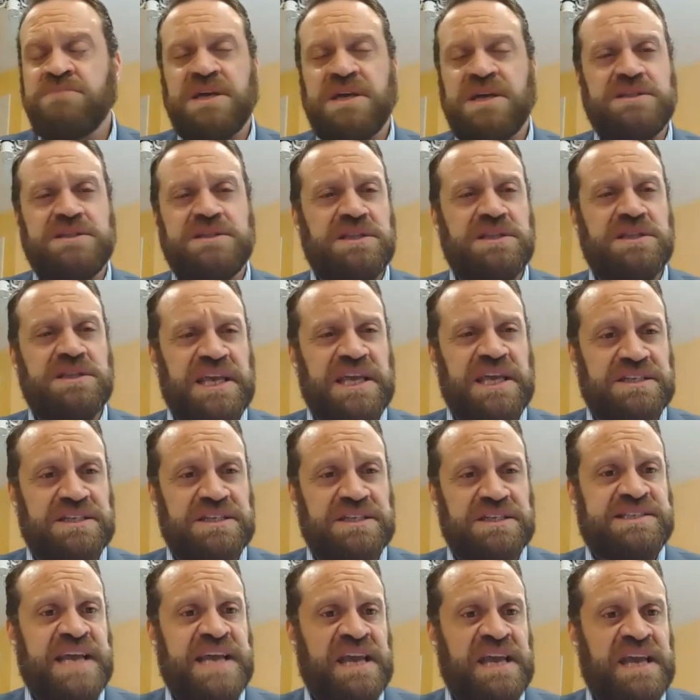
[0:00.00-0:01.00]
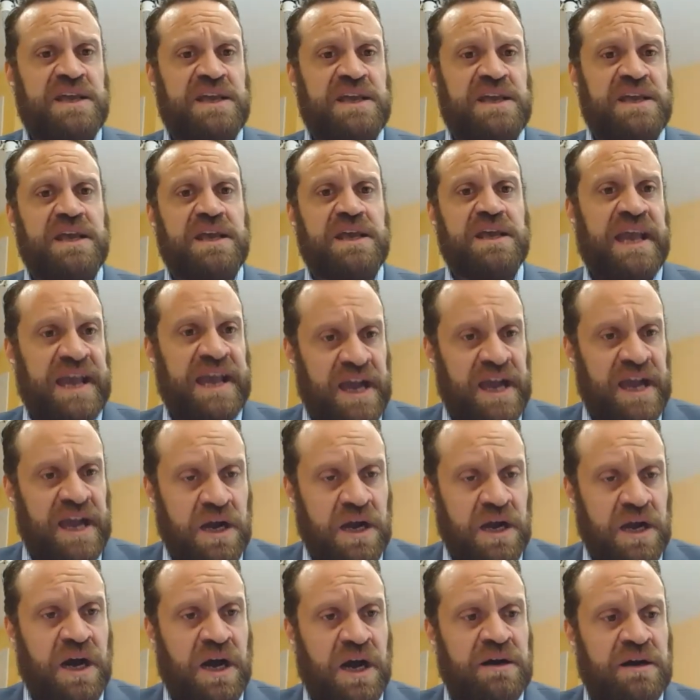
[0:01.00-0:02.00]
need taking
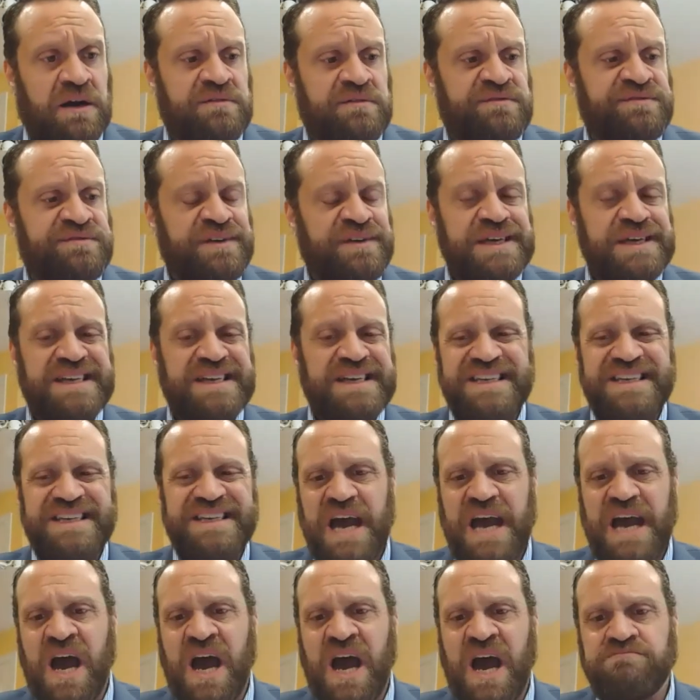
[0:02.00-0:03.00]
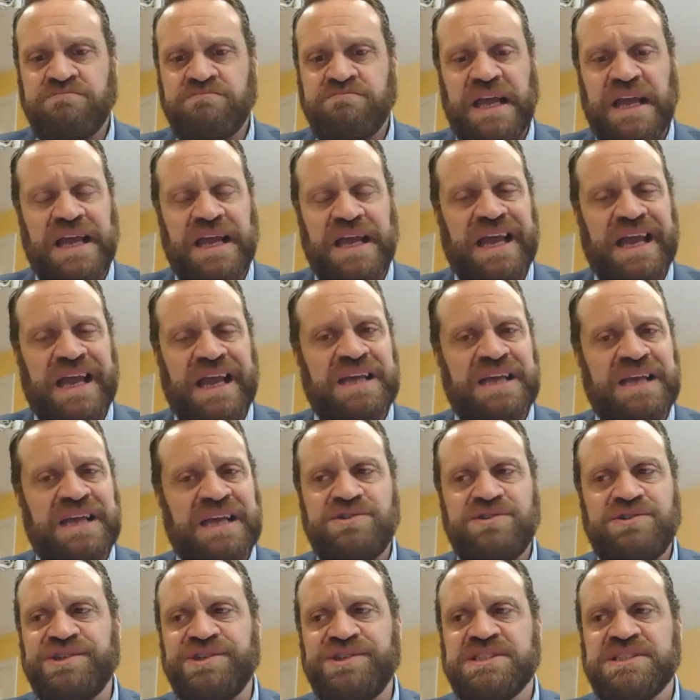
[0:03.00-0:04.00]
care of, and
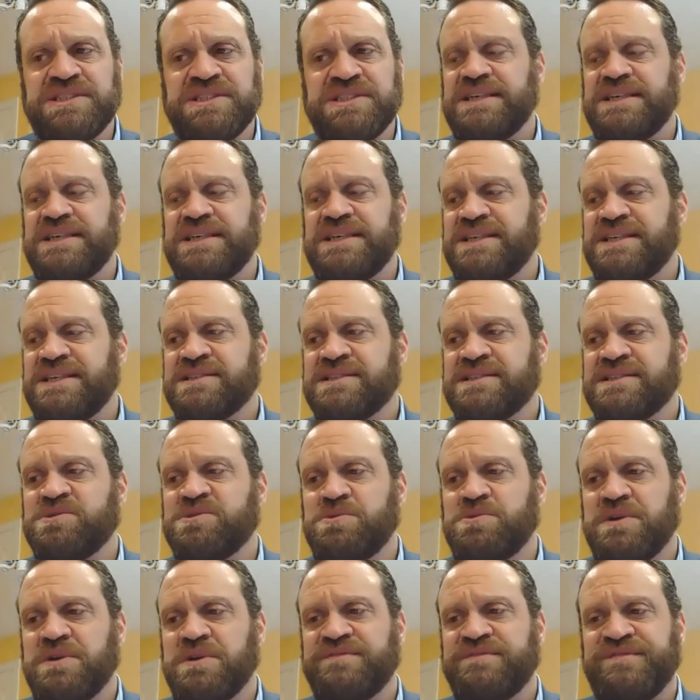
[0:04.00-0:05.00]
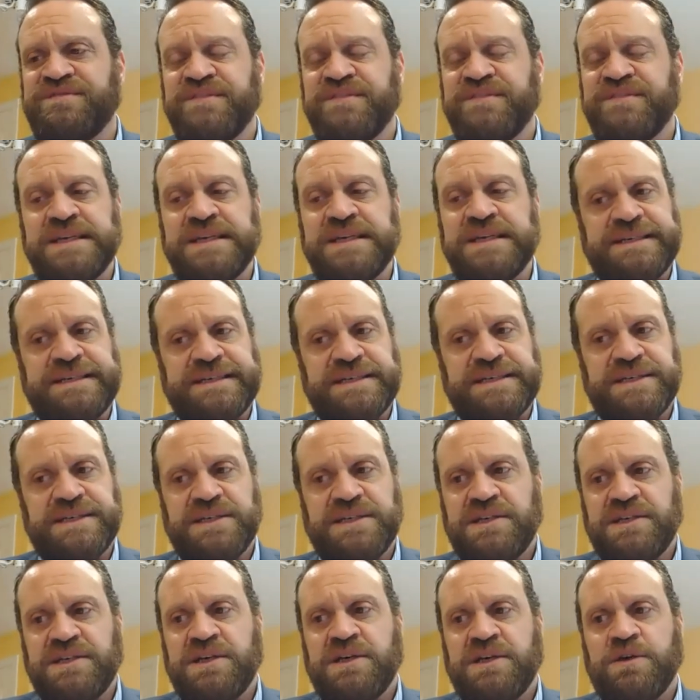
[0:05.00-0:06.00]
just the sort of
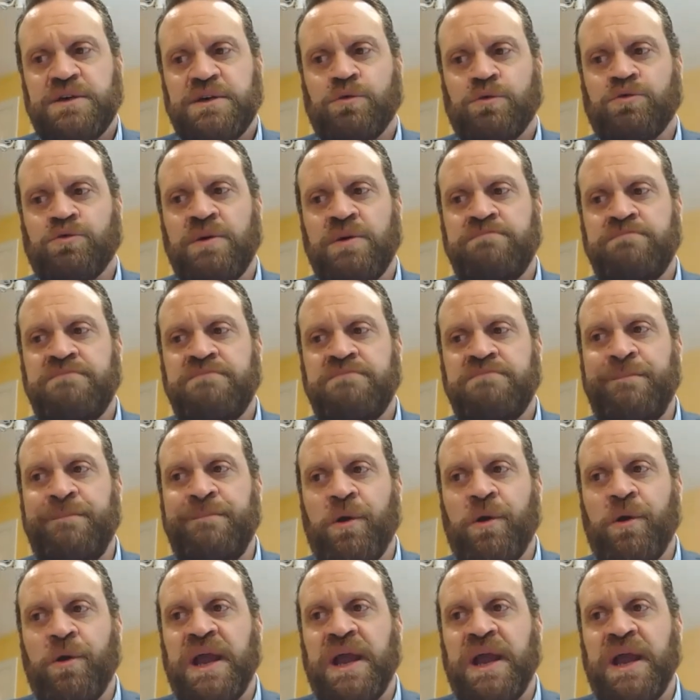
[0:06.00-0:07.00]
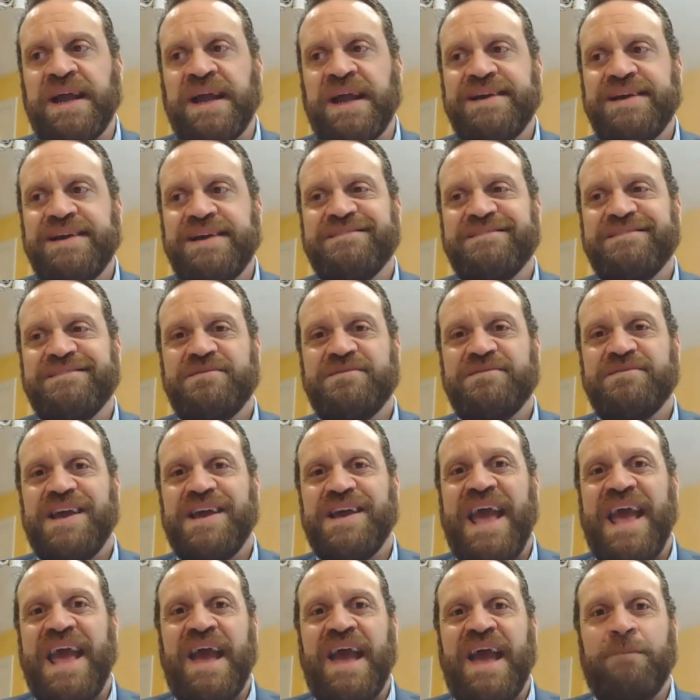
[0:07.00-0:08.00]
remembering
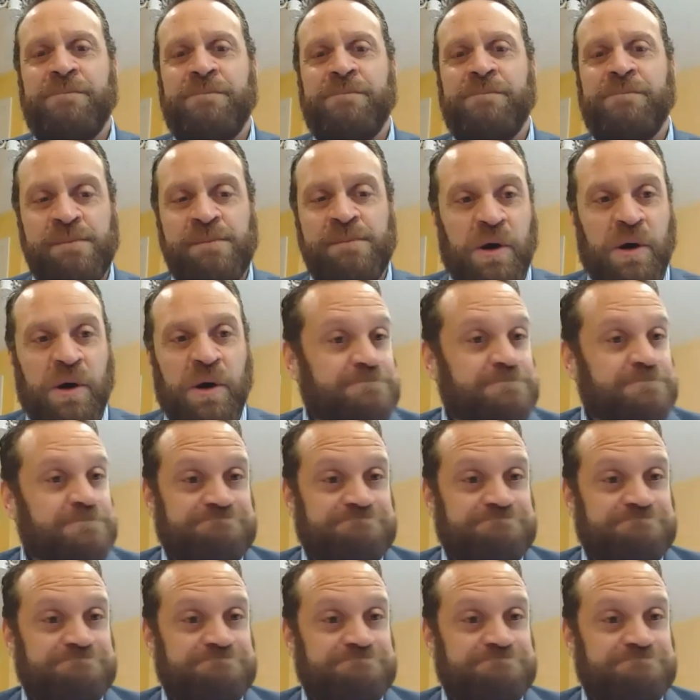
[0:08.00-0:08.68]
people